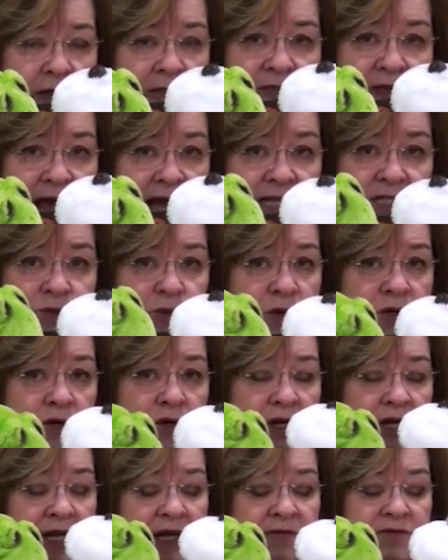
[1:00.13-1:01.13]
And that's where
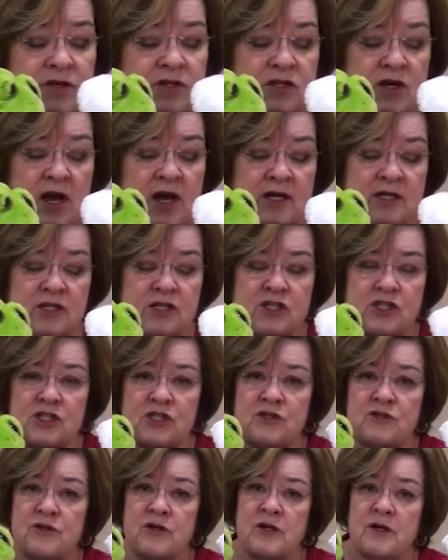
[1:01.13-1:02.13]
you can even talk to
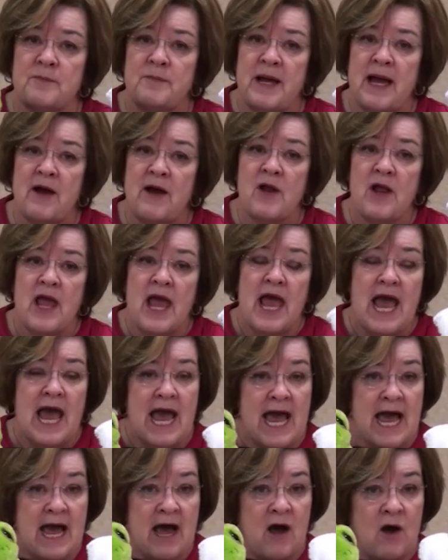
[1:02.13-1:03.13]
children about
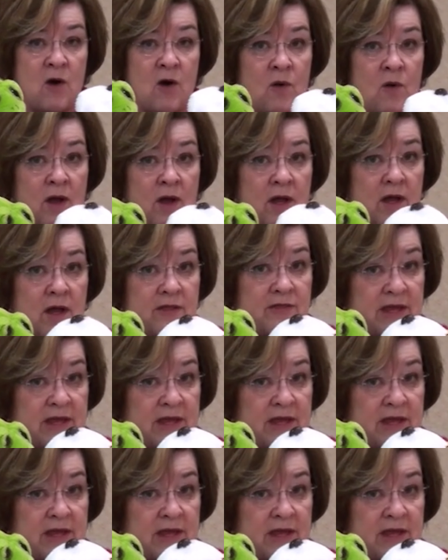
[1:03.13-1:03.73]
how